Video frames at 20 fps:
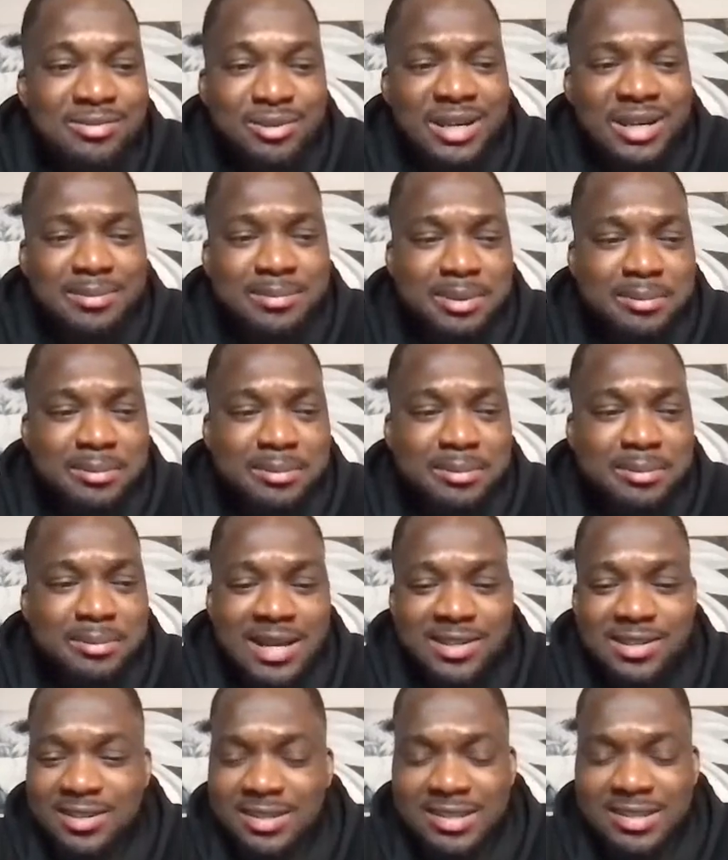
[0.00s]
for at the moment?
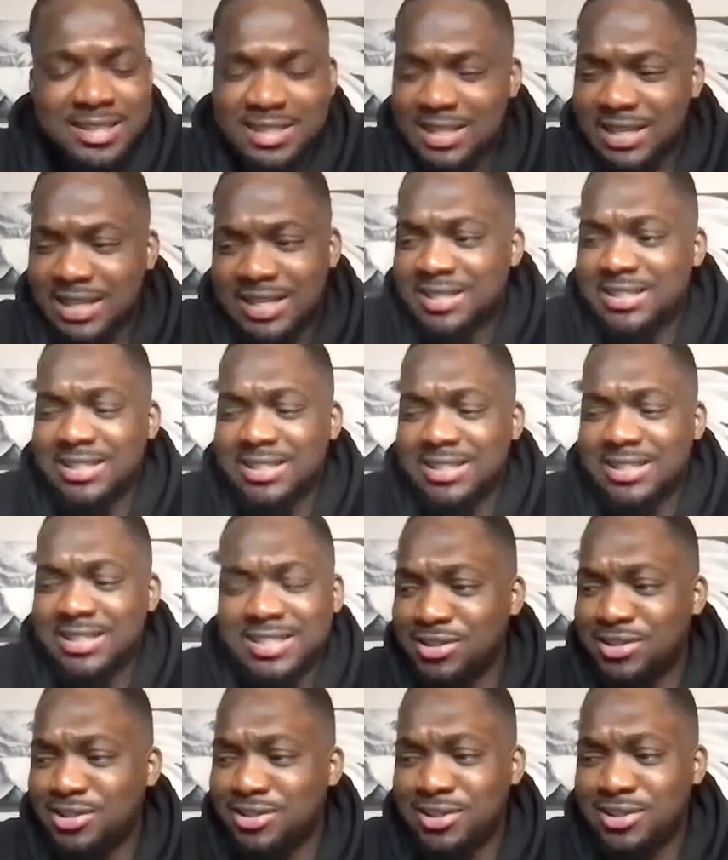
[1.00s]
Like,
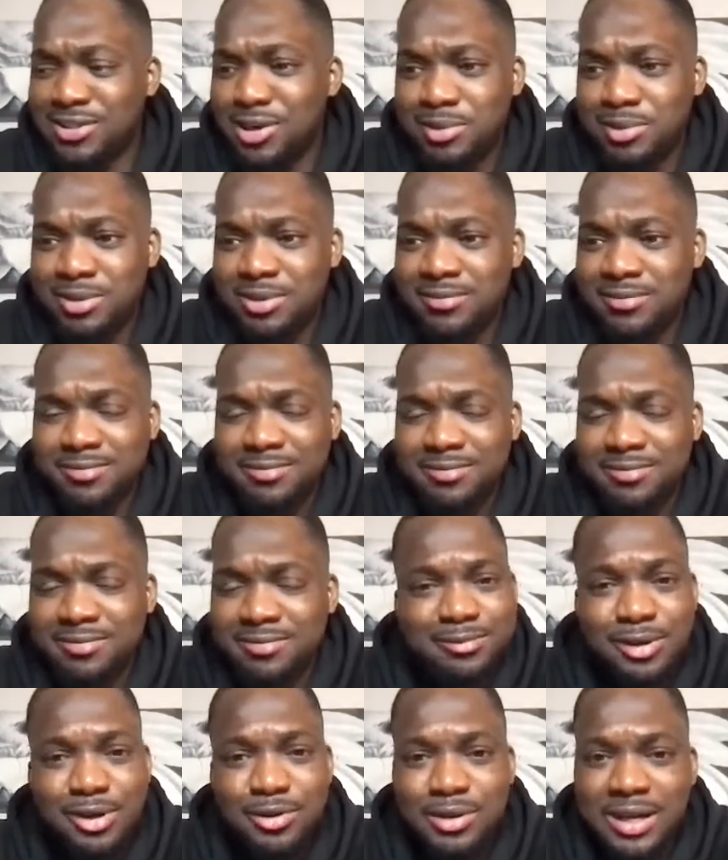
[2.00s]
you're just going with the
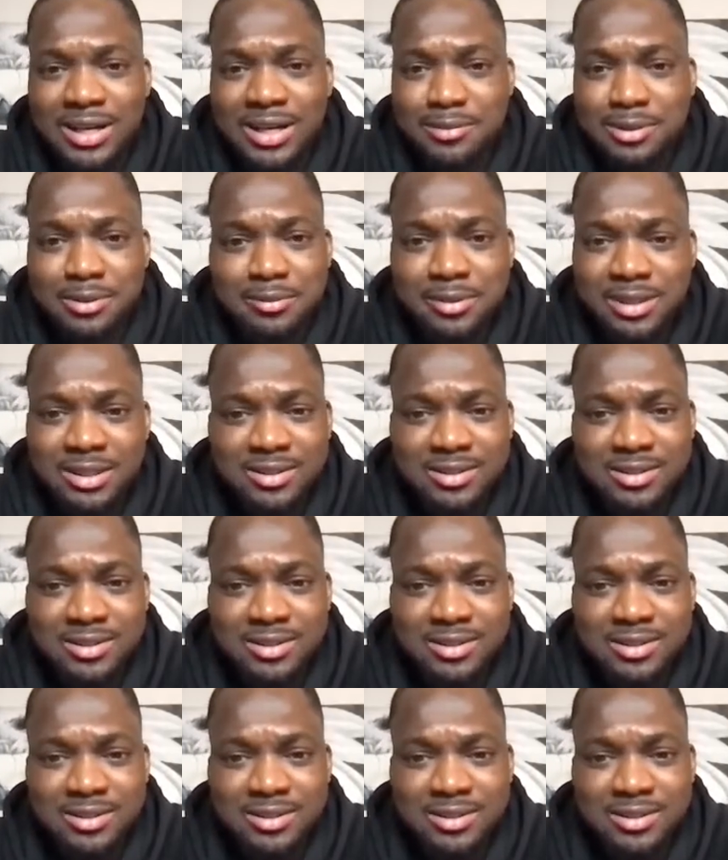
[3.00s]
flow at the moment.